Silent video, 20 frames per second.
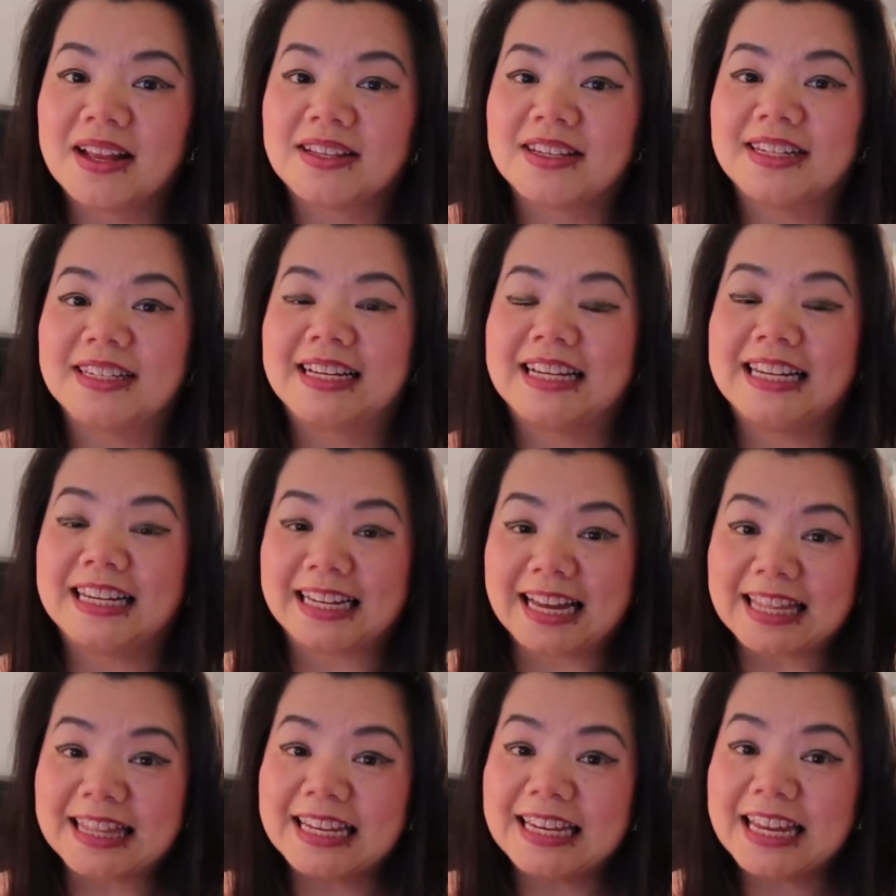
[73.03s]
Just
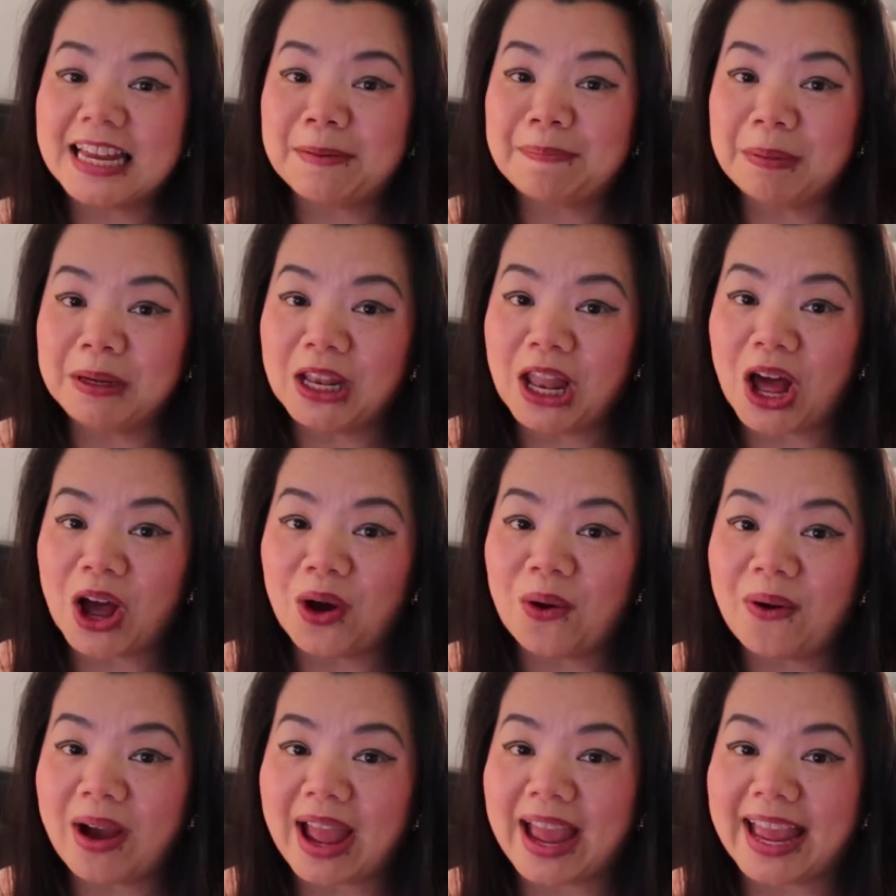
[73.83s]
click on the link
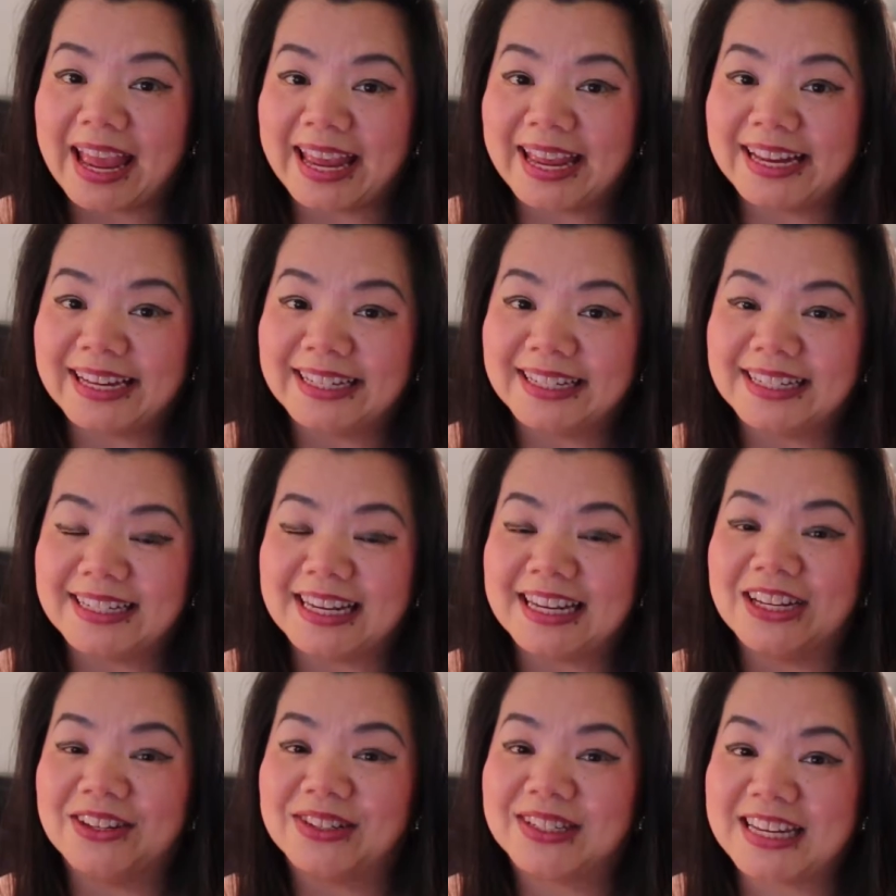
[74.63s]
below
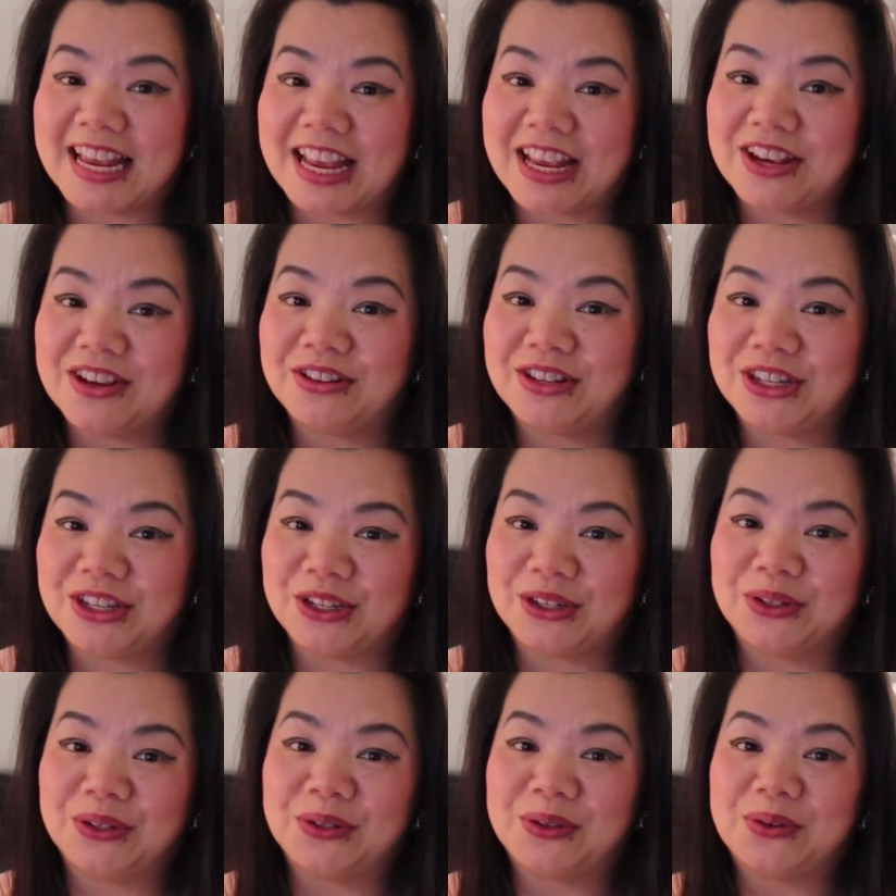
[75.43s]
and it'll take you
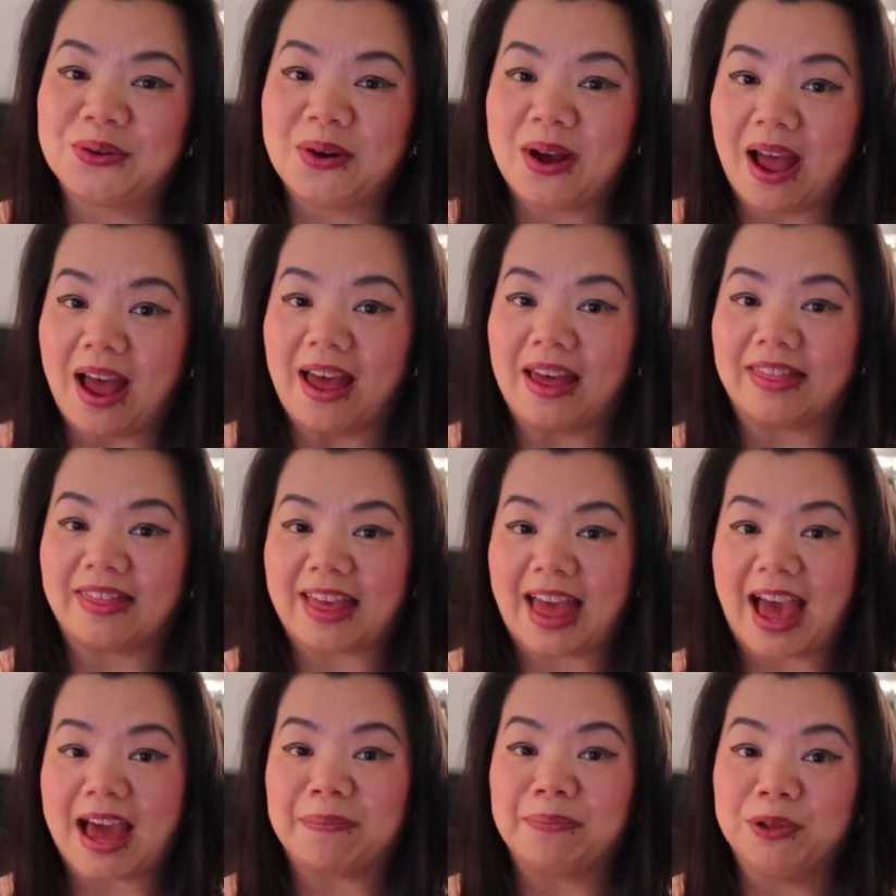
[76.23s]
to
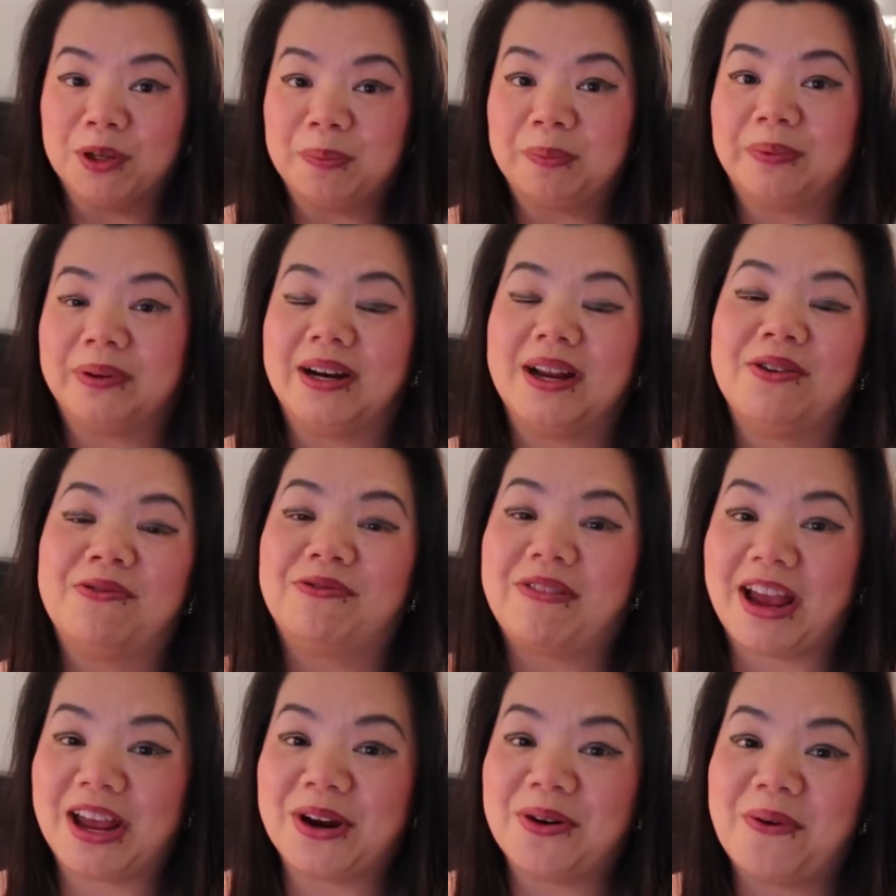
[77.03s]
that blueprint
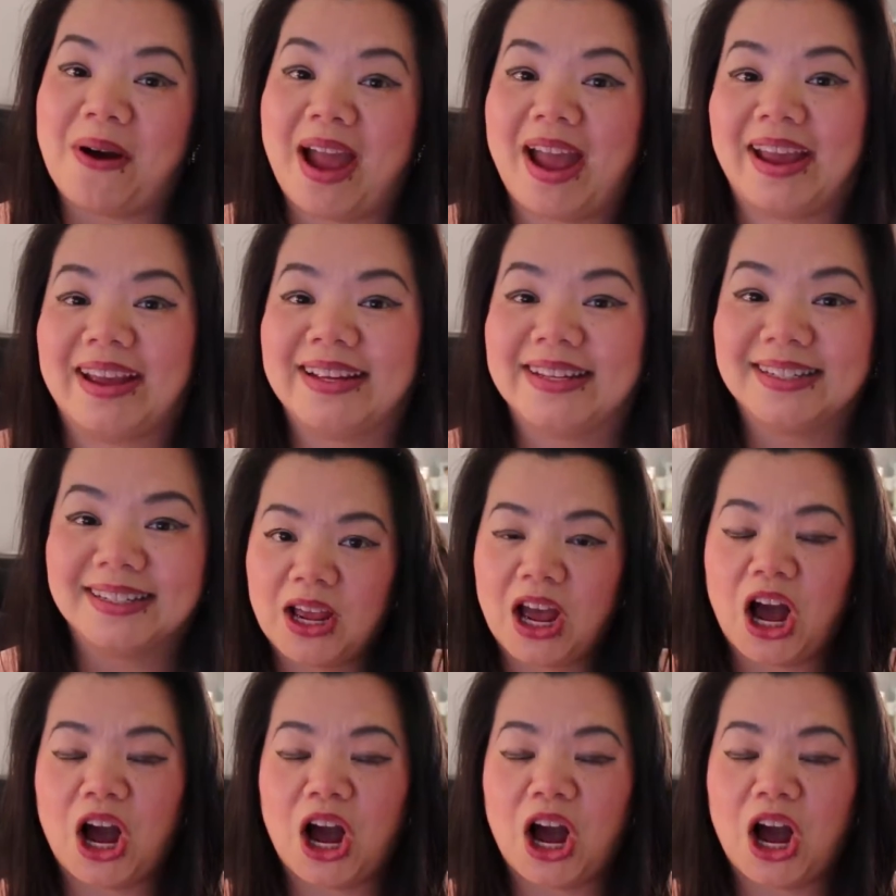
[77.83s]
right away.